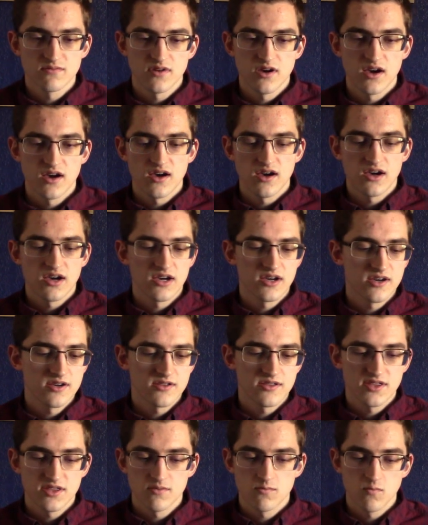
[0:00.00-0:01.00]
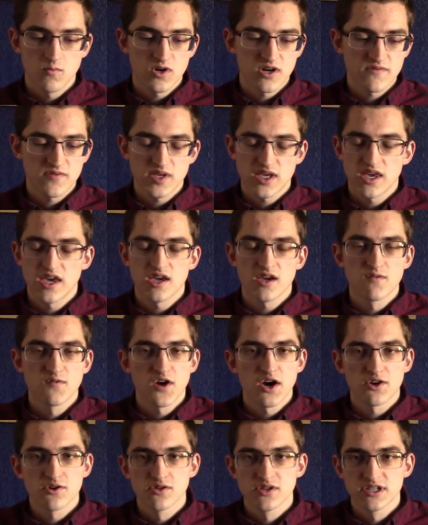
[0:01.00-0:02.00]
one of the King of
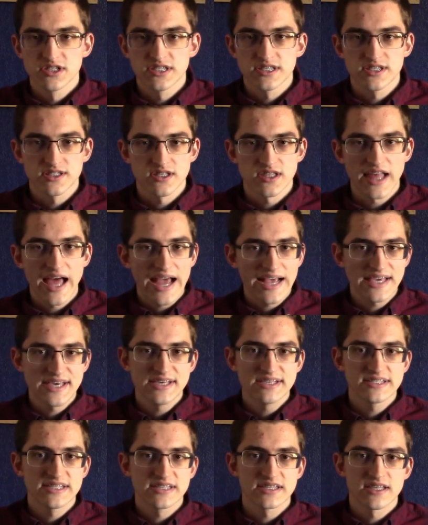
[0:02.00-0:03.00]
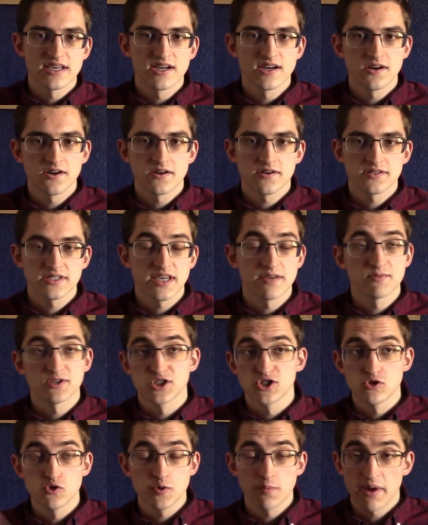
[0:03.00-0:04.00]
Otterlin's lackeys is there. His name is
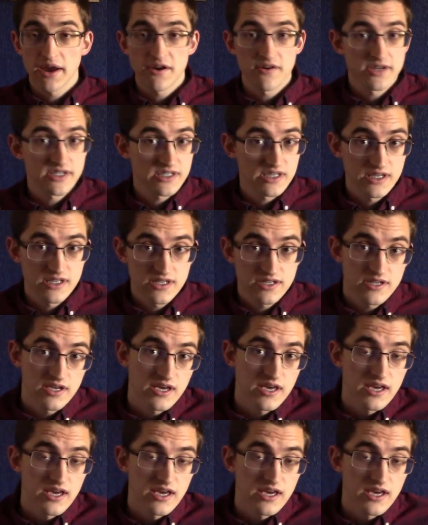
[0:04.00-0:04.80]
Duke Perrington,